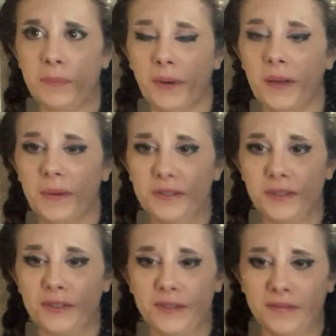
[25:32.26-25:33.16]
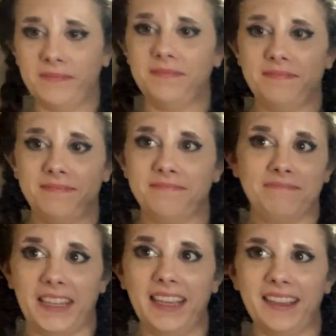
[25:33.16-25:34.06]
pretty much
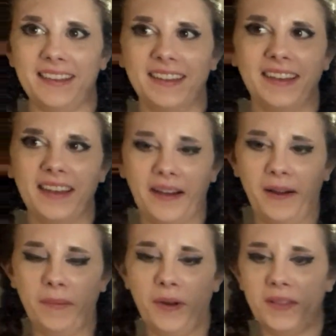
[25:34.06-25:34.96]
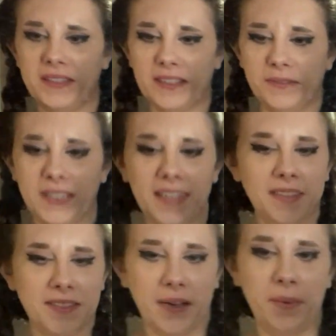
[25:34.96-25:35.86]
it. All that's left to get
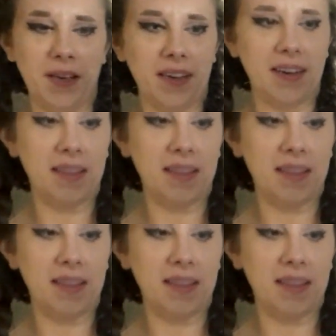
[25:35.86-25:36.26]
is, I gotta